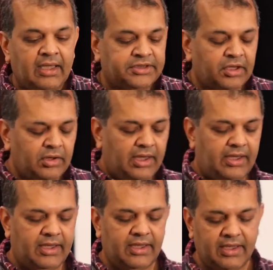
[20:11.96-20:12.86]
So,
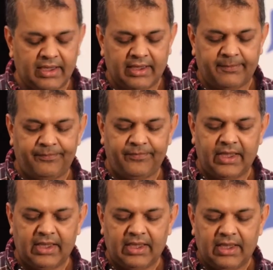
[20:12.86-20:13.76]
um,
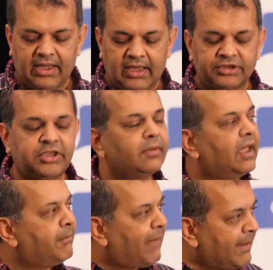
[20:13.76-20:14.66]
so
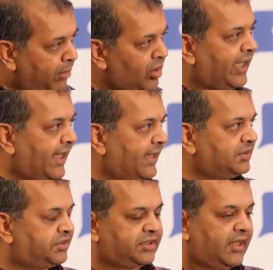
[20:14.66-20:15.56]
my book
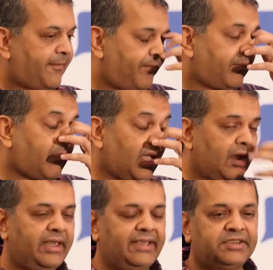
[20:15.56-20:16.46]
has
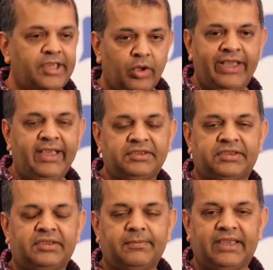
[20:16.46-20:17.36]
these stories,
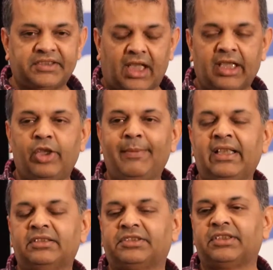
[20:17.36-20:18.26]
these
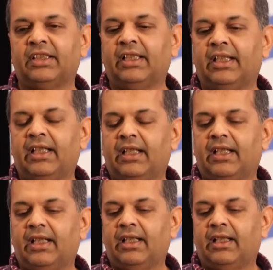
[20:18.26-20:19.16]
arguments,
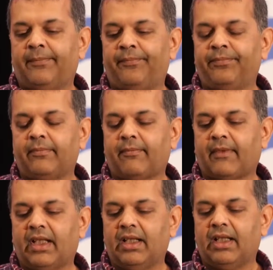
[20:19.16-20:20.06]
um,
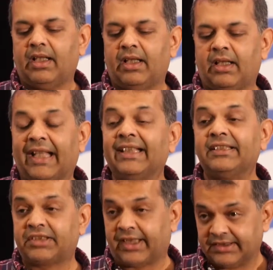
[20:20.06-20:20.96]
uh, and
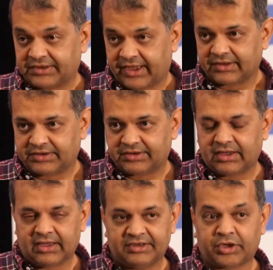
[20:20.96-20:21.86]
these statistics.
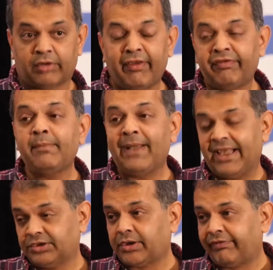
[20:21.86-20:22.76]
It's got fifty
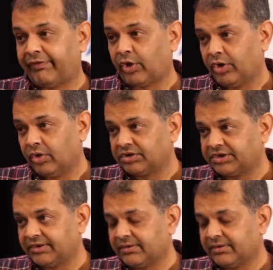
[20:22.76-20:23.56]
pages of footnotes,